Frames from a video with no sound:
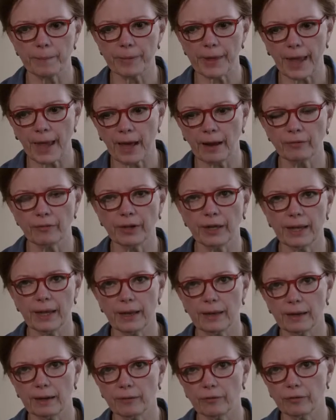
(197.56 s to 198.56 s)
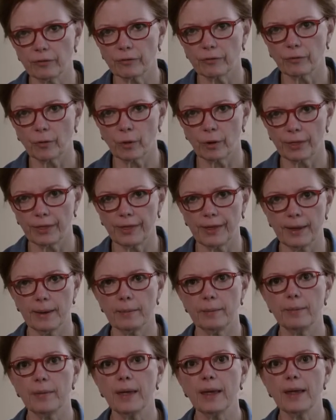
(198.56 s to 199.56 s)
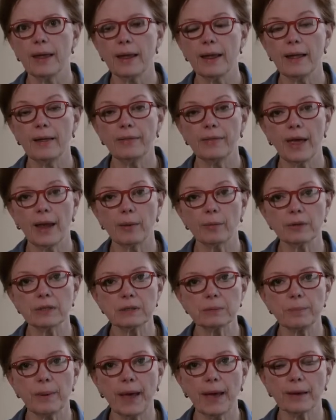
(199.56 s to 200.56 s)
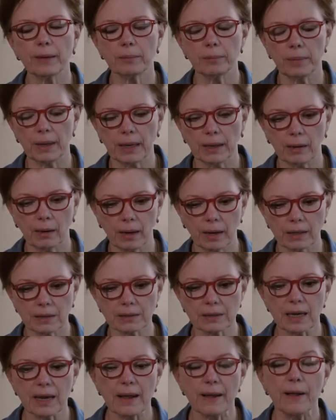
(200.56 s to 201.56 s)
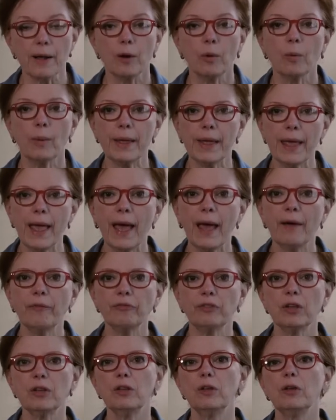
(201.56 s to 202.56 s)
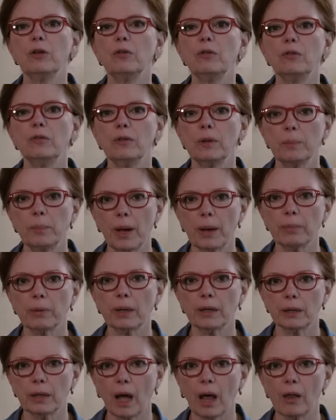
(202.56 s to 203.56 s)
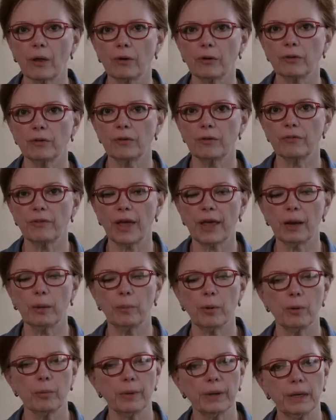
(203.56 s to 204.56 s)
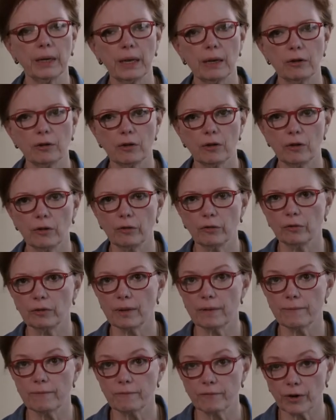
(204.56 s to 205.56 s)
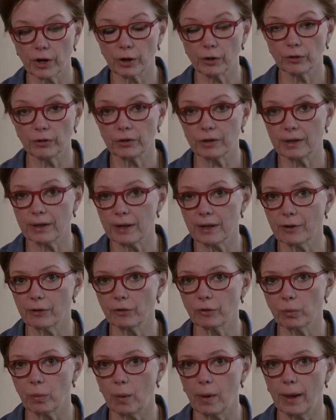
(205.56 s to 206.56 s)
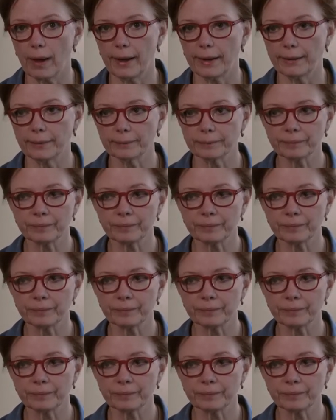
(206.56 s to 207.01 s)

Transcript: advocating for them in that respect because we have to use the public dollars available. We need to use them first, and here's why.